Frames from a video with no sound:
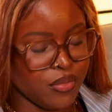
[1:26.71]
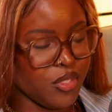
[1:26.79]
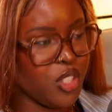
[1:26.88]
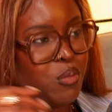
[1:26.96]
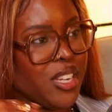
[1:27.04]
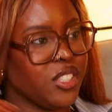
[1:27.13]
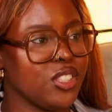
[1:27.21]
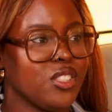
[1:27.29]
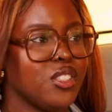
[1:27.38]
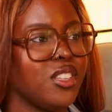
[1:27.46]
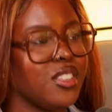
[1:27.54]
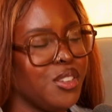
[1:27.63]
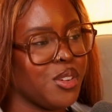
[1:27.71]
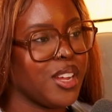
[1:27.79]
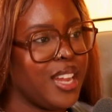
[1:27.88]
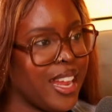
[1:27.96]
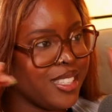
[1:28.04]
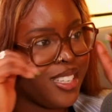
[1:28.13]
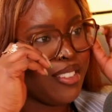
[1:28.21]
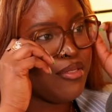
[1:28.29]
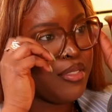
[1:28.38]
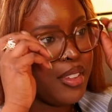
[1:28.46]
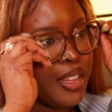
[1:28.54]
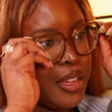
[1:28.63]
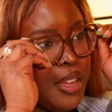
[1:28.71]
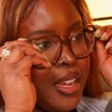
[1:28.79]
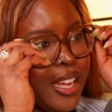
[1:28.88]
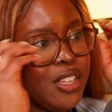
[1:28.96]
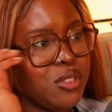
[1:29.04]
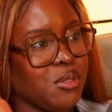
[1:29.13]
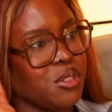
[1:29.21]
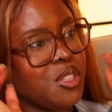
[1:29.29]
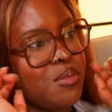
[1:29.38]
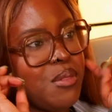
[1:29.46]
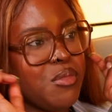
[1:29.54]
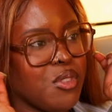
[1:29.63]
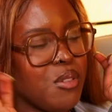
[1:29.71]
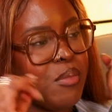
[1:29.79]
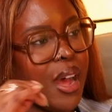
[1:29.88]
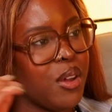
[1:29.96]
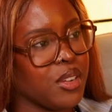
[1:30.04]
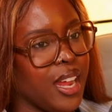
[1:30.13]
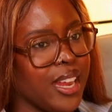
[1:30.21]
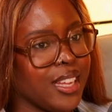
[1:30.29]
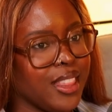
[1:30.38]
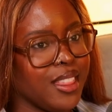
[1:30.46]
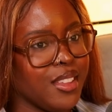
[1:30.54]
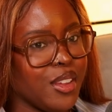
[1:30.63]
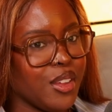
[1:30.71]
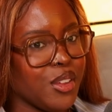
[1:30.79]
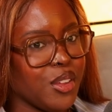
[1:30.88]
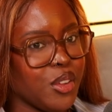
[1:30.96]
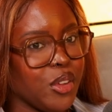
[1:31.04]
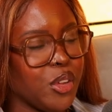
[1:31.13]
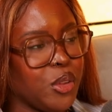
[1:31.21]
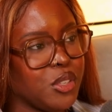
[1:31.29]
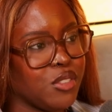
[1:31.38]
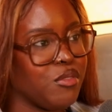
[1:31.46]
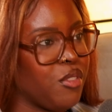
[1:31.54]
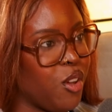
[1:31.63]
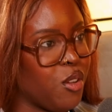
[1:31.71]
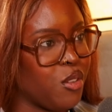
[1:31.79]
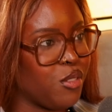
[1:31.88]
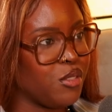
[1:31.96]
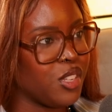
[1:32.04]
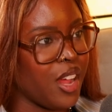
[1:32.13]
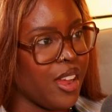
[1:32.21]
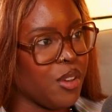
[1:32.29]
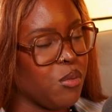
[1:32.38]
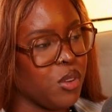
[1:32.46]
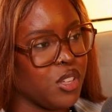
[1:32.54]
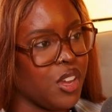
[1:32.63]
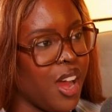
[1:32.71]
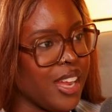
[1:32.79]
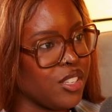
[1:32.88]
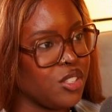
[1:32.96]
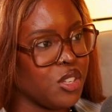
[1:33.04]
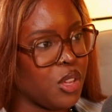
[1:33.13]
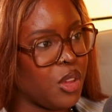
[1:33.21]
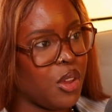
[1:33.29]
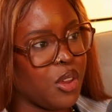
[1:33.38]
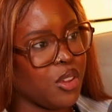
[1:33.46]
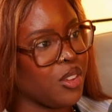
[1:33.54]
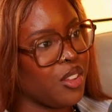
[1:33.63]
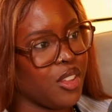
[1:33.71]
you mentioned your collective. Can you talk to me more about who's involved, like what you guys do?